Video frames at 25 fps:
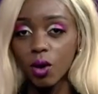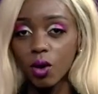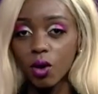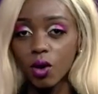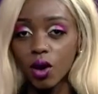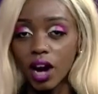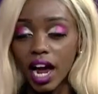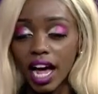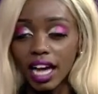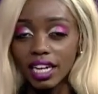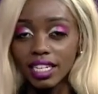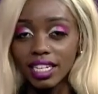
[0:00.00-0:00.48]

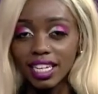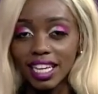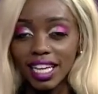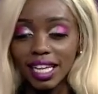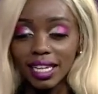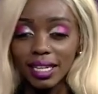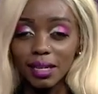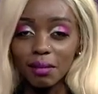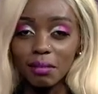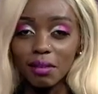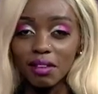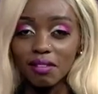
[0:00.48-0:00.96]
or at
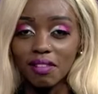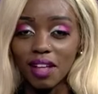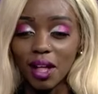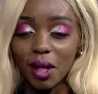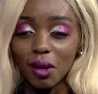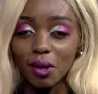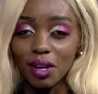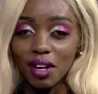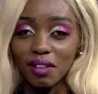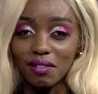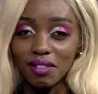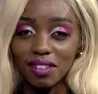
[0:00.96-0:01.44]

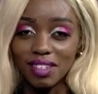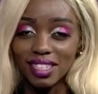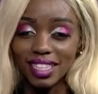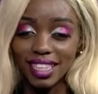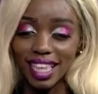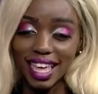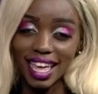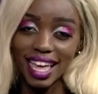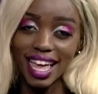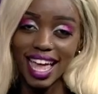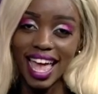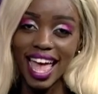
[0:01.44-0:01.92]
Kalamida on
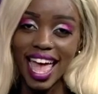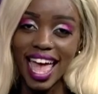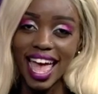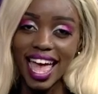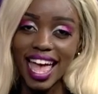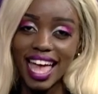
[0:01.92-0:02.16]
everything.